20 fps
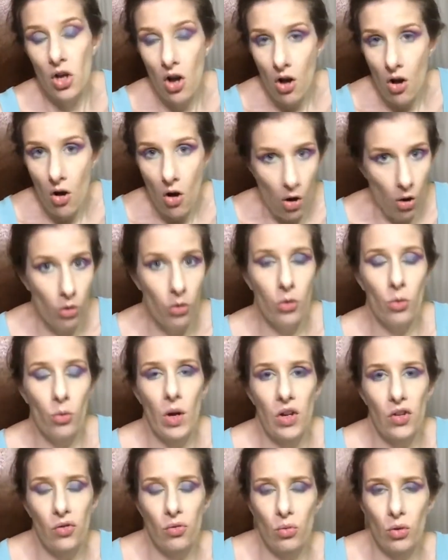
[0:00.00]
all the way
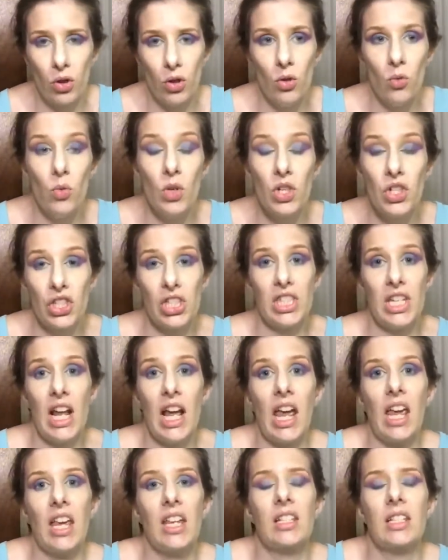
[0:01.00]
through, which is
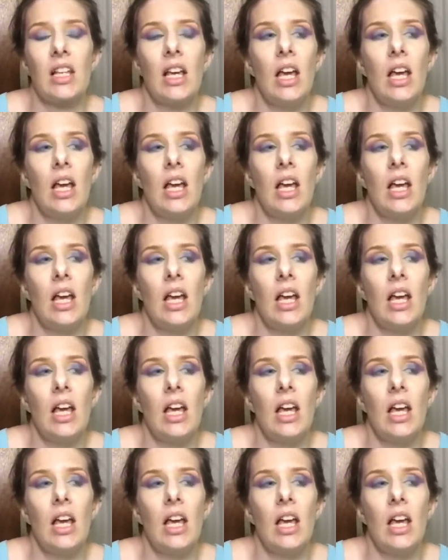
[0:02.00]
nice.